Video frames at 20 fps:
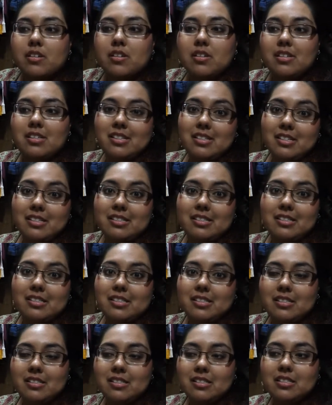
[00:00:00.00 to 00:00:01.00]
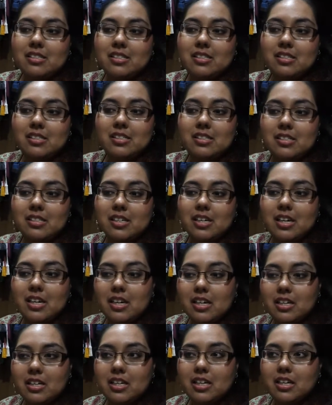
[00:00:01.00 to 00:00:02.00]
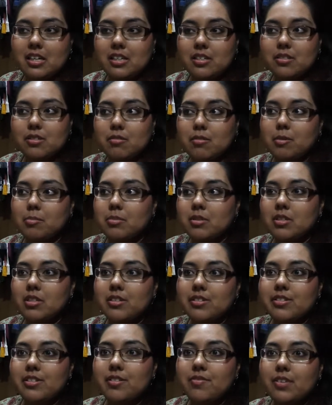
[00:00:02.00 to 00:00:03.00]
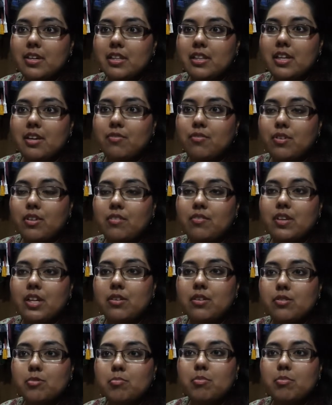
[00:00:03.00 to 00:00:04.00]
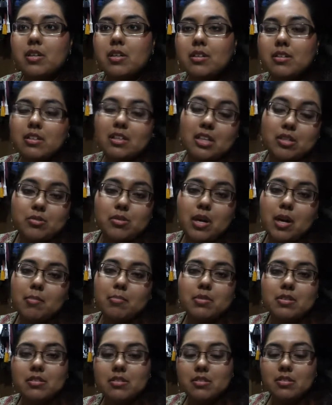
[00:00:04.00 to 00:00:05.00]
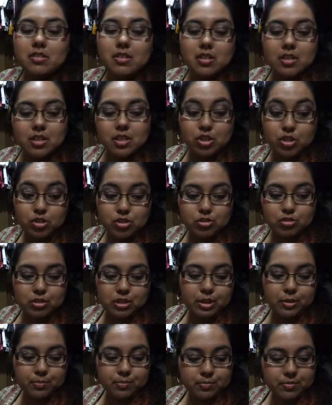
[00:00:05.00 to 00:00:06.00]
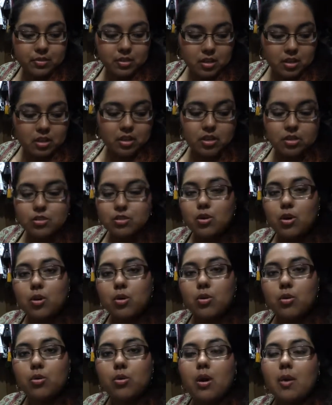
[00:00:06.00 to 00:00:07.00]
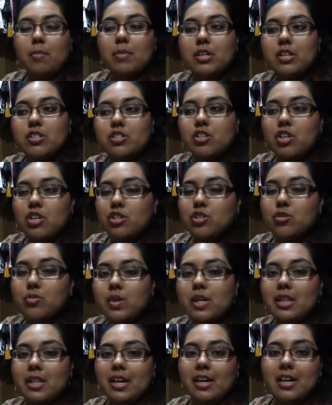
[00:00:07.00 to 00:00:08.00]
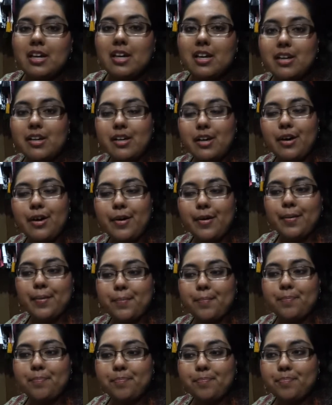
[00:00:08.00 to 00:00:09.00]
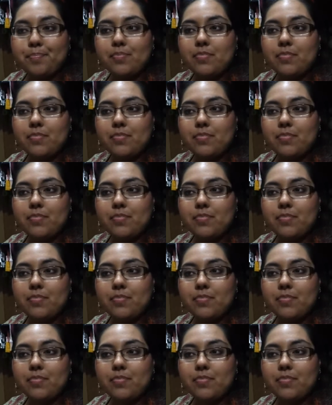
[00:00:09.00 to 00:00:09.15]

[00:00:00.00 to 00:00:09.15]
yeah, I hate getting interrupted and stuff like that for the videos, but that's what happens usually. So I'm gonna start doing like um,